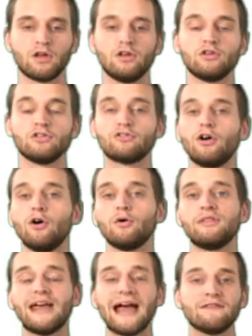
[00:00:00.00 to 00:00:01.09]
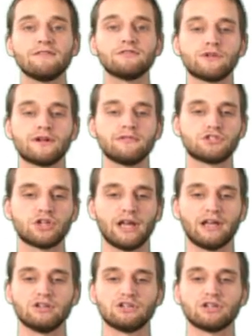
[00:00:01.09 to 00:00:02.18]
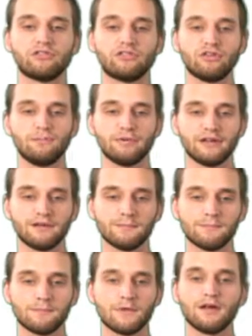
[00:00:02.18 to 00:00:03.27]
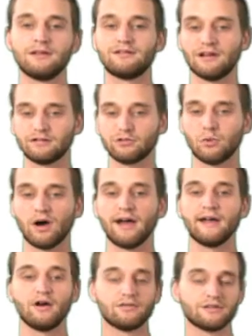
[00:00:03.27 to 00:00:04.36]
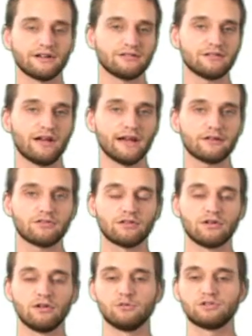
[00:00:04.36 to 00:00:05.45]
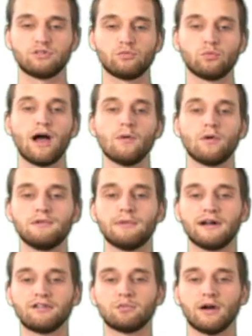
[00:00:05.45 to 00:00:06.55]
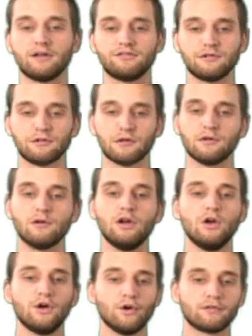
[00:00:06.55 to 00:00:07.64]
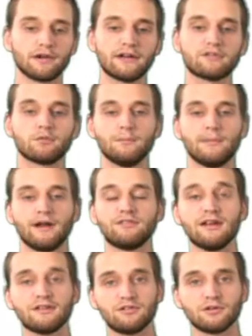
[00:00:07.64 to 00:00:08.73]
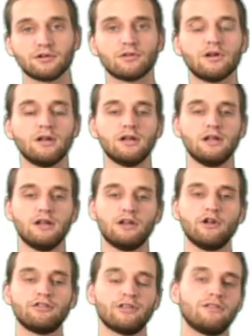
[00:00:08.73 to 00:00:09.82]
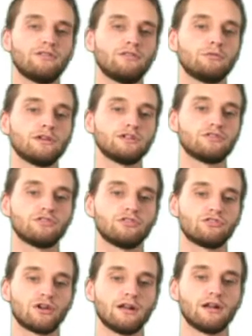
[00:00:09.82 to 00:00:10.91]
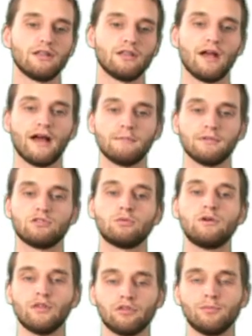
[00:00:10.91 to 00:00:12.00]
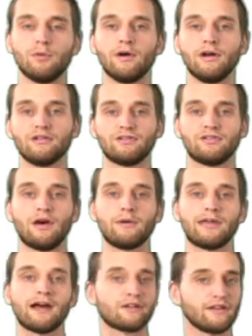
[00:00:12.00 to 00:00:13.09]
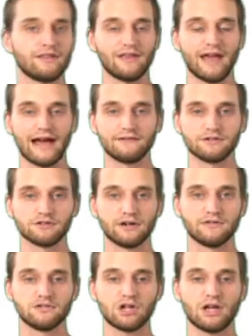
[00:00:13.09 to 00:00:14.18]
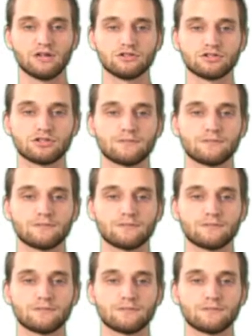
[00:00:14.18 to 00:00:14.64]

So the average rate of change is simply delta y over delta x, which is y1 minus y0 over x1 minus x0. Notice that this is really just a straight line between the 2 points. This is how we calculate the average rate of change.